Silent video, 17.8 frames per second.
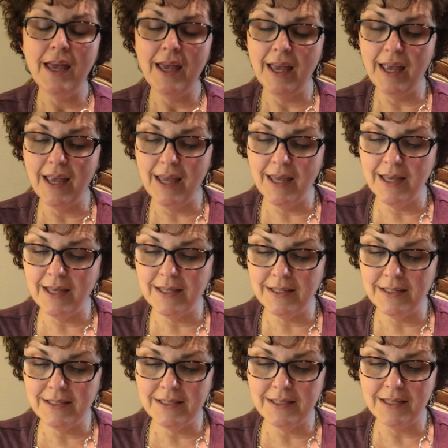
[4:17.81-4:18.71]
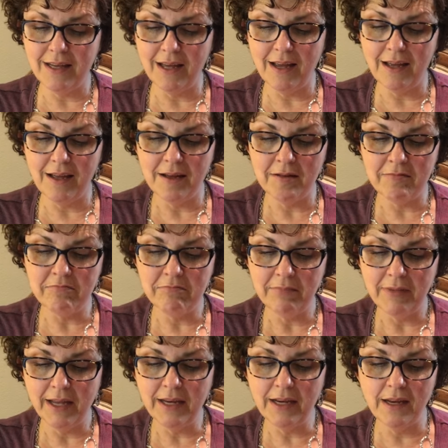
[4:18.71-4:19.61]
And um,
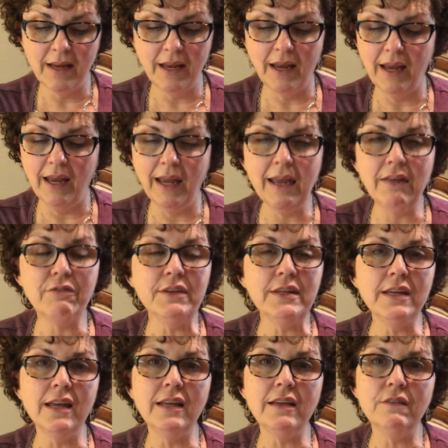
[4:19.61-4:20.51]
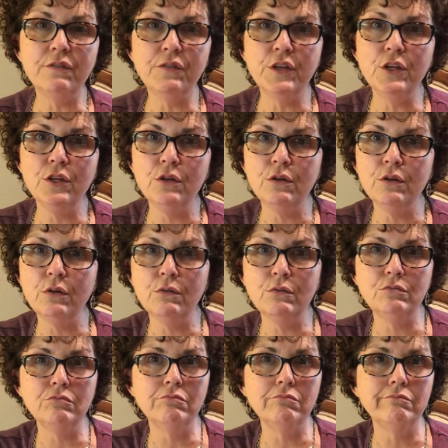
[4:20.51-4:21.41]
and even if you